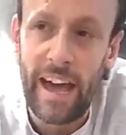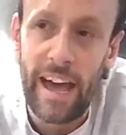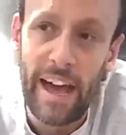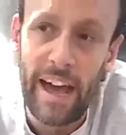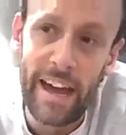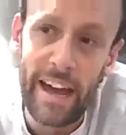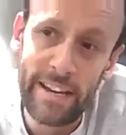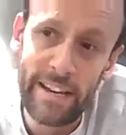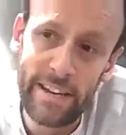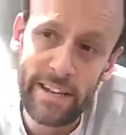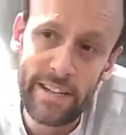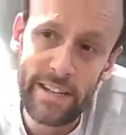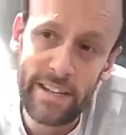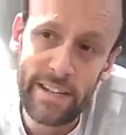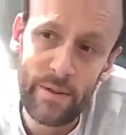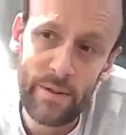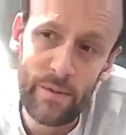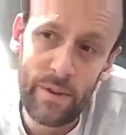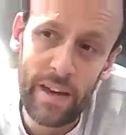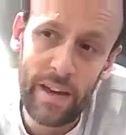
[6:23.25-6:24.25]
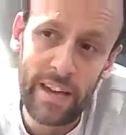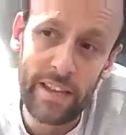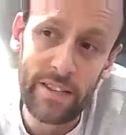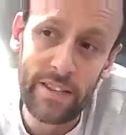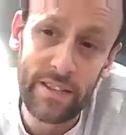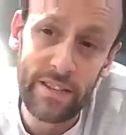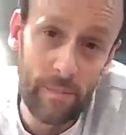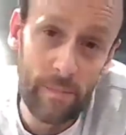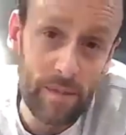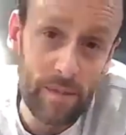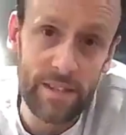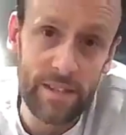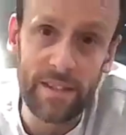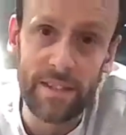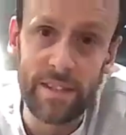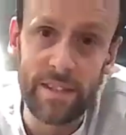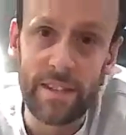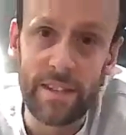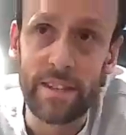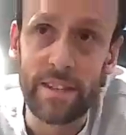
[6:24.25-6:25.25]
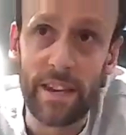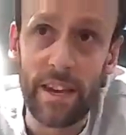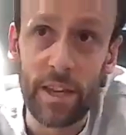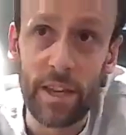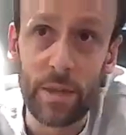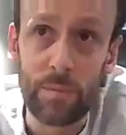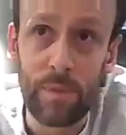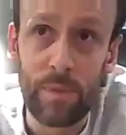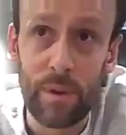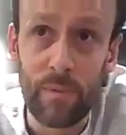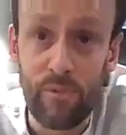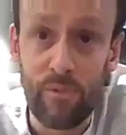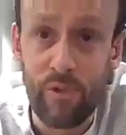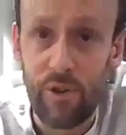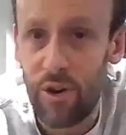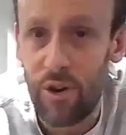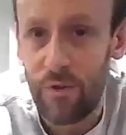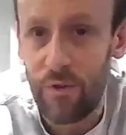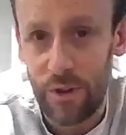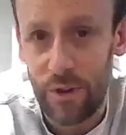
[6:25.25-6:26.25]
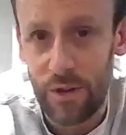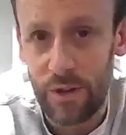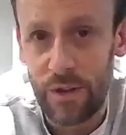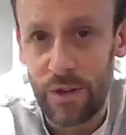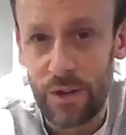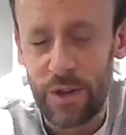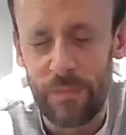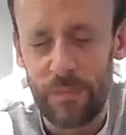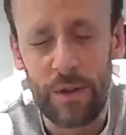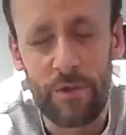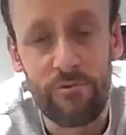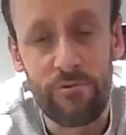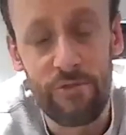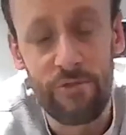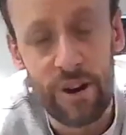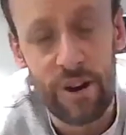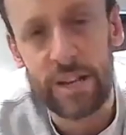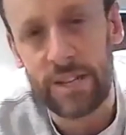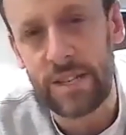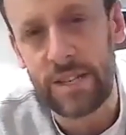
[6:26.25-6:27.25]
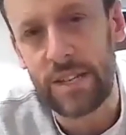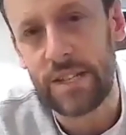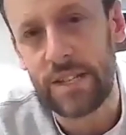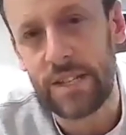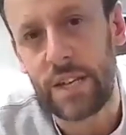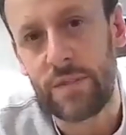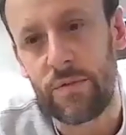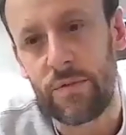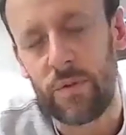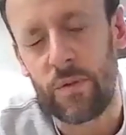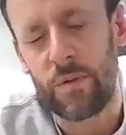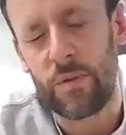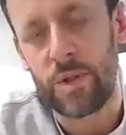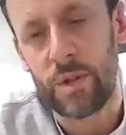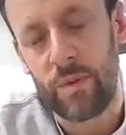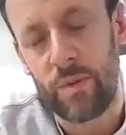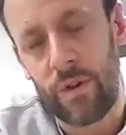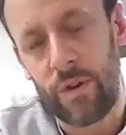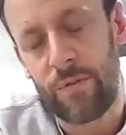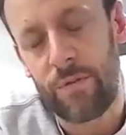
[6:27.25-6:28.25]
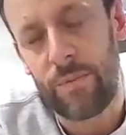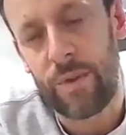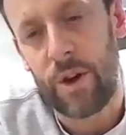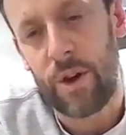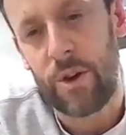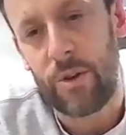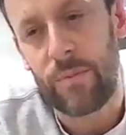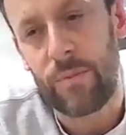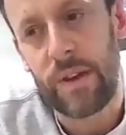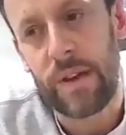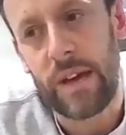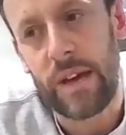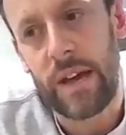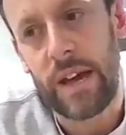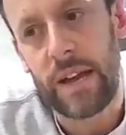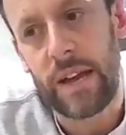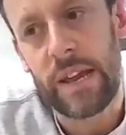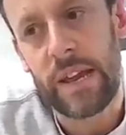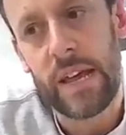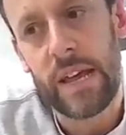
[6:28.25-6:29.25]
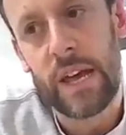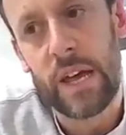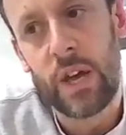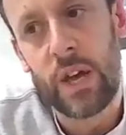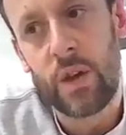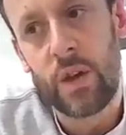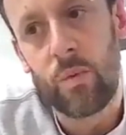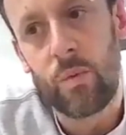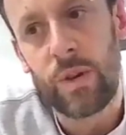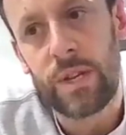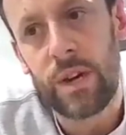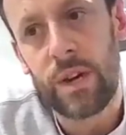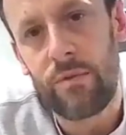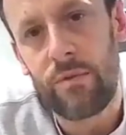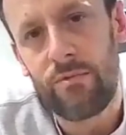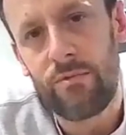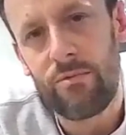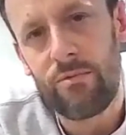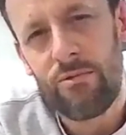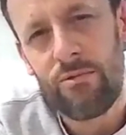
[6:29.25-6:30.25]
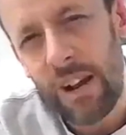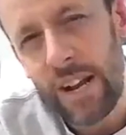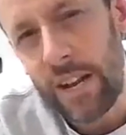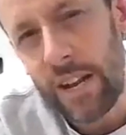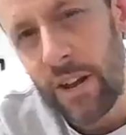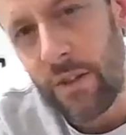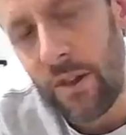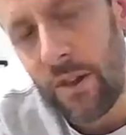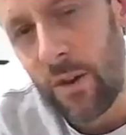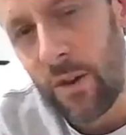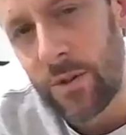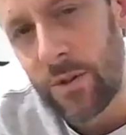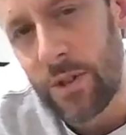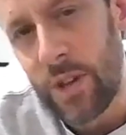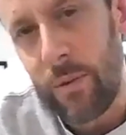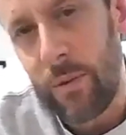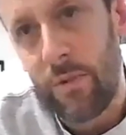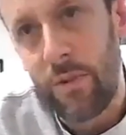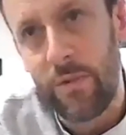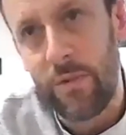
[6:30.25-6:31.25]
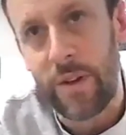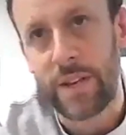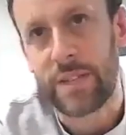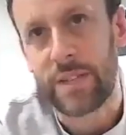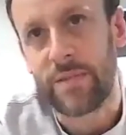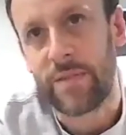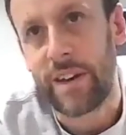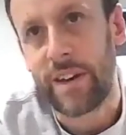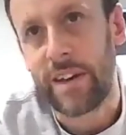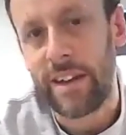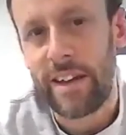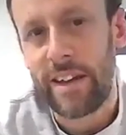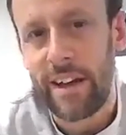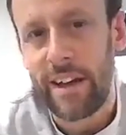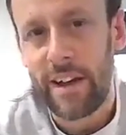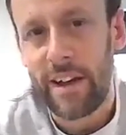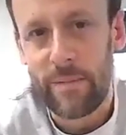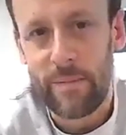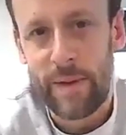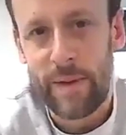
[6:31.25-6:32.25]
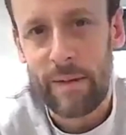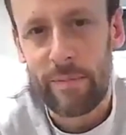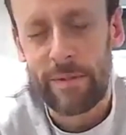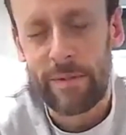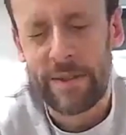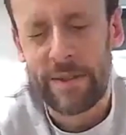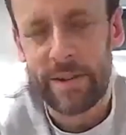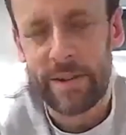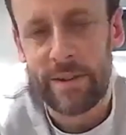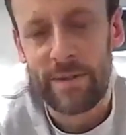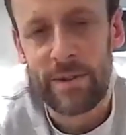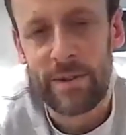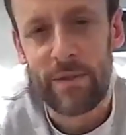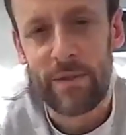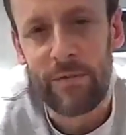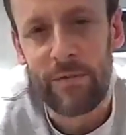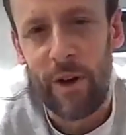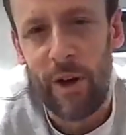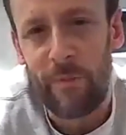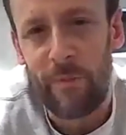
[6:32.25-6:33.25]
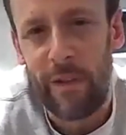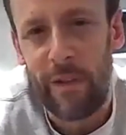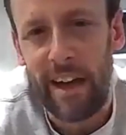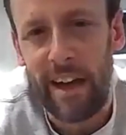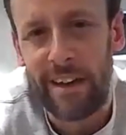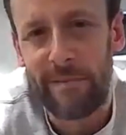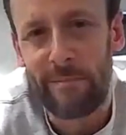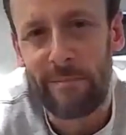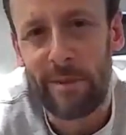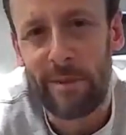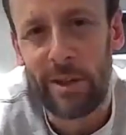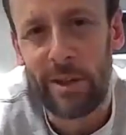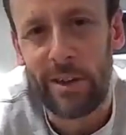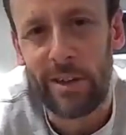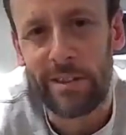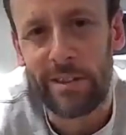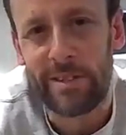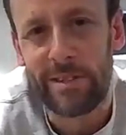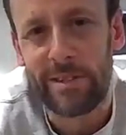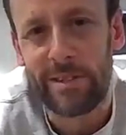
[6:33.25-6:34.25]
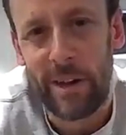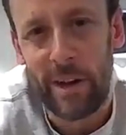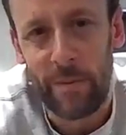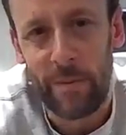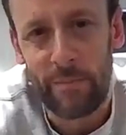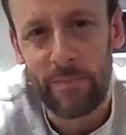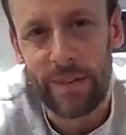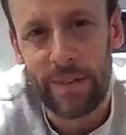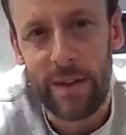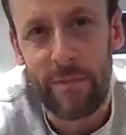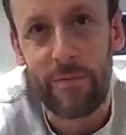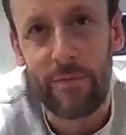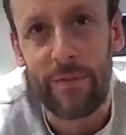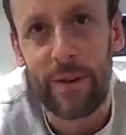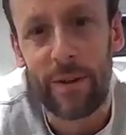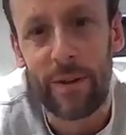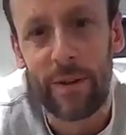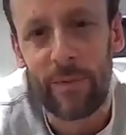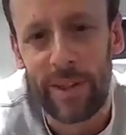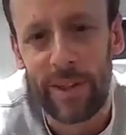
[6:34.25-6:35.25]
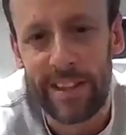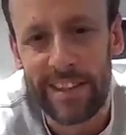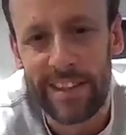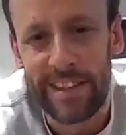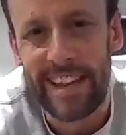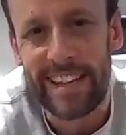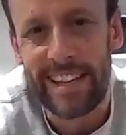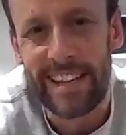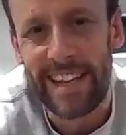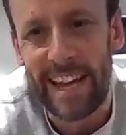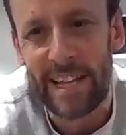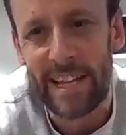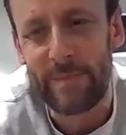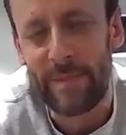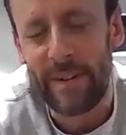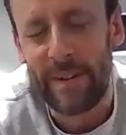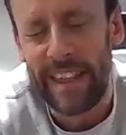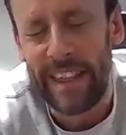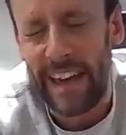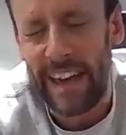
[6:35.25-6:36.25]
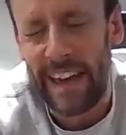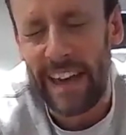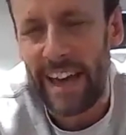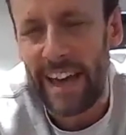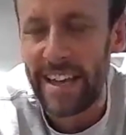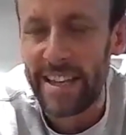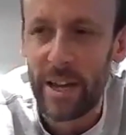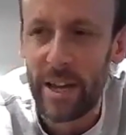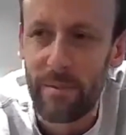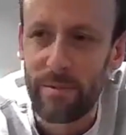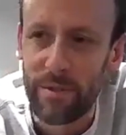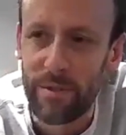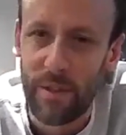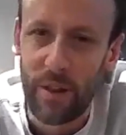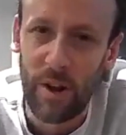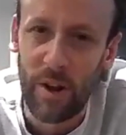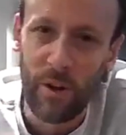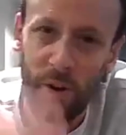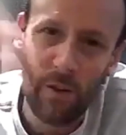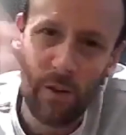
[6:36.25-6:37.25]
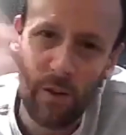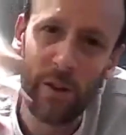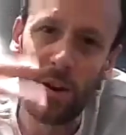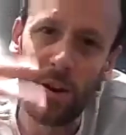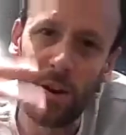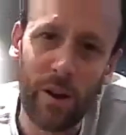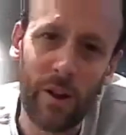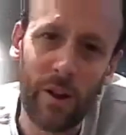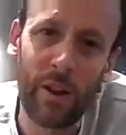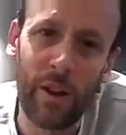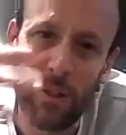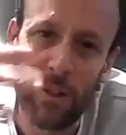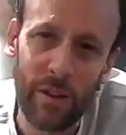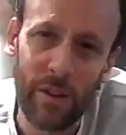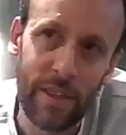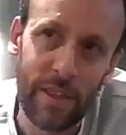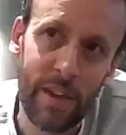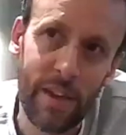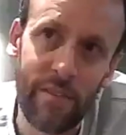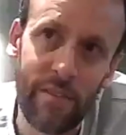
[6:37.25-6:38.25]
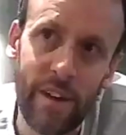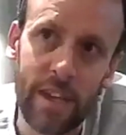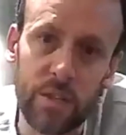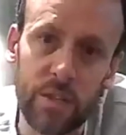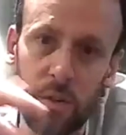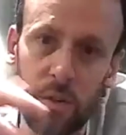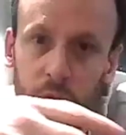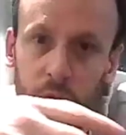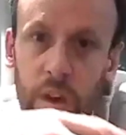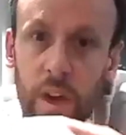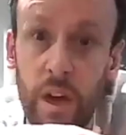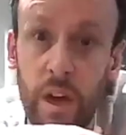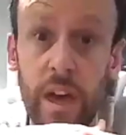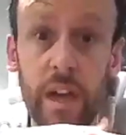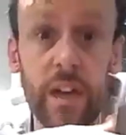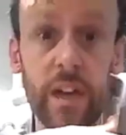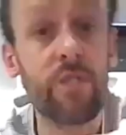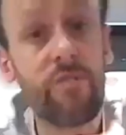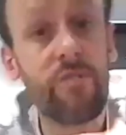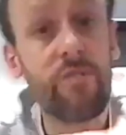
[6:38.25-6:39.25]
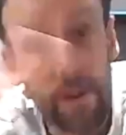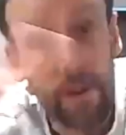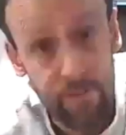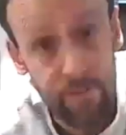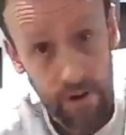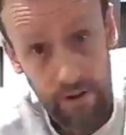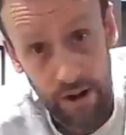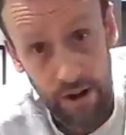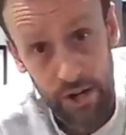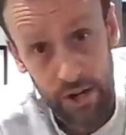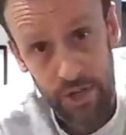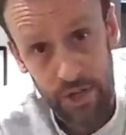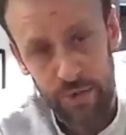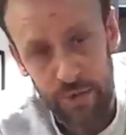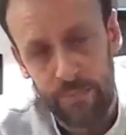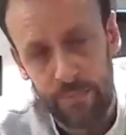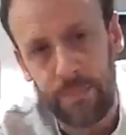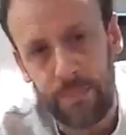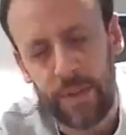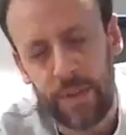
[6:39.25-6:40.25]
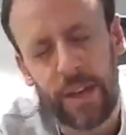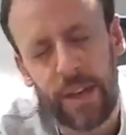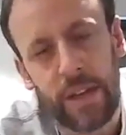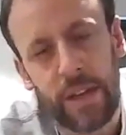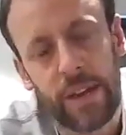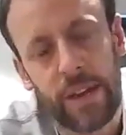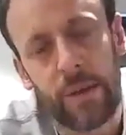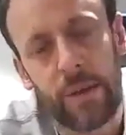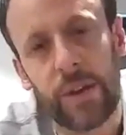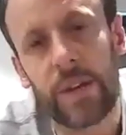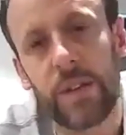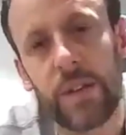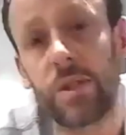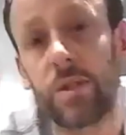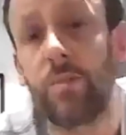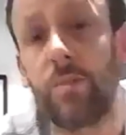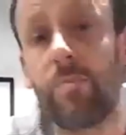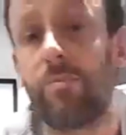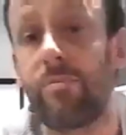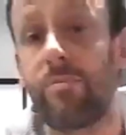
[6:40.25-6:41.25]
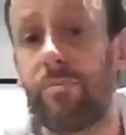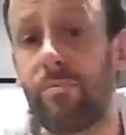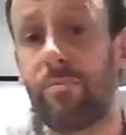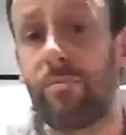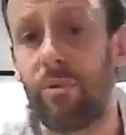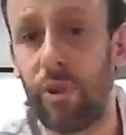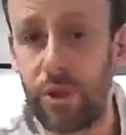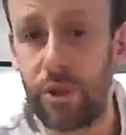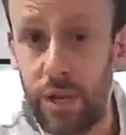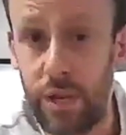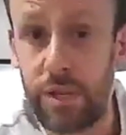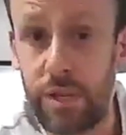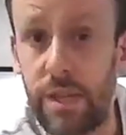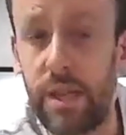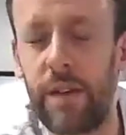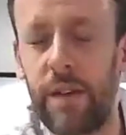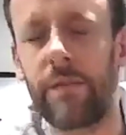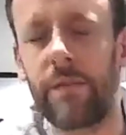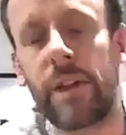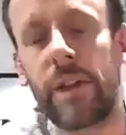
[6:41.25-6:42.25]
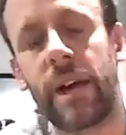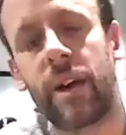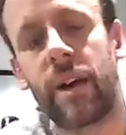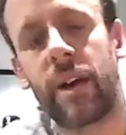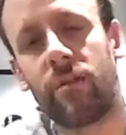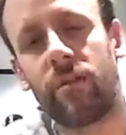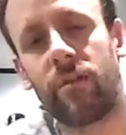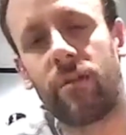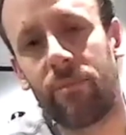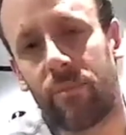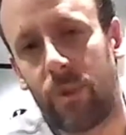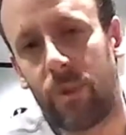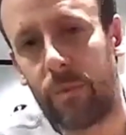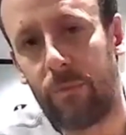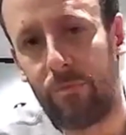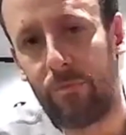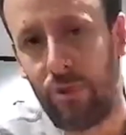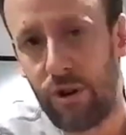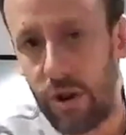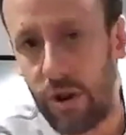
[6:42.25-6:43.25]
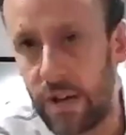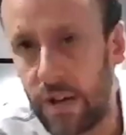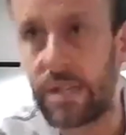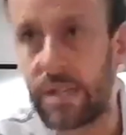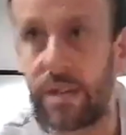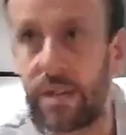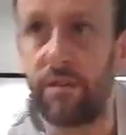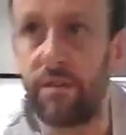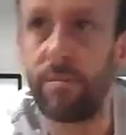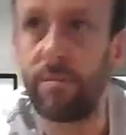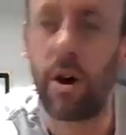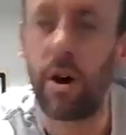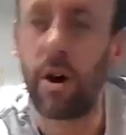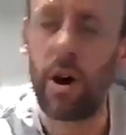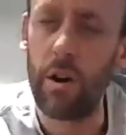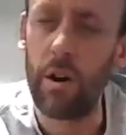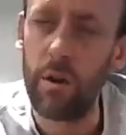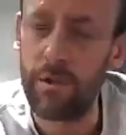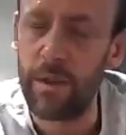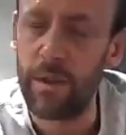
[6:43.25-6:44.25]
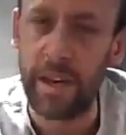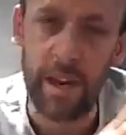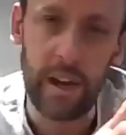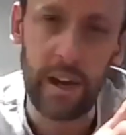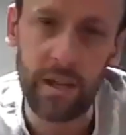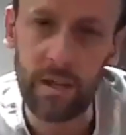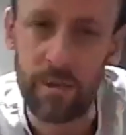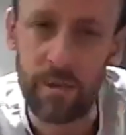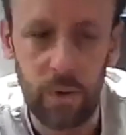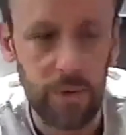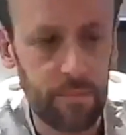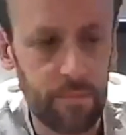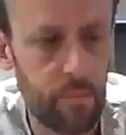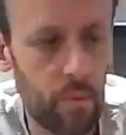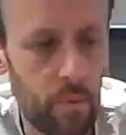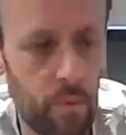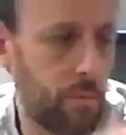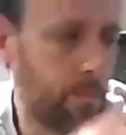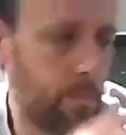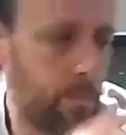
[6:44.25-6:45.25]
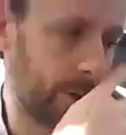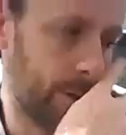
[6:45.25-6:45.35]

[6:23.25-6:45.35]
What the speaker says: And in some instances, it's been proven to be really successful to work from home. And we don't really know the long-term effects of it, and I'm happy to confirm that, because I'm definitely one that stands by that. In terms of the effects of career progression, we can do project stuff now and we're productive, but over the years, and we're